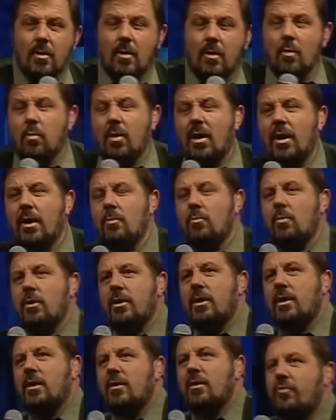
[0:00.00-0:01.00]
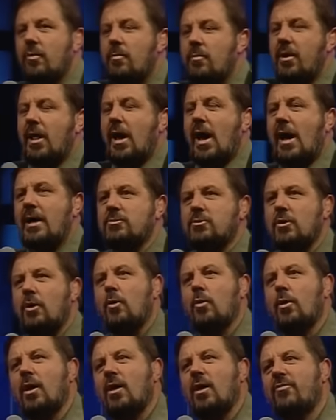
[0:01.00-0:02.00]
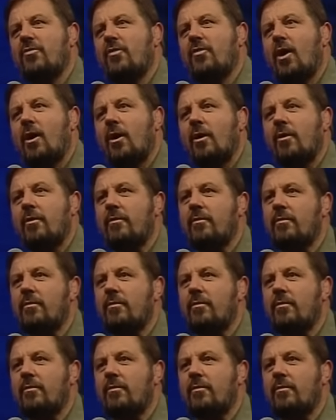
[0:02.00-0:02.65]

When I want to hear from an asshole, I'll fart.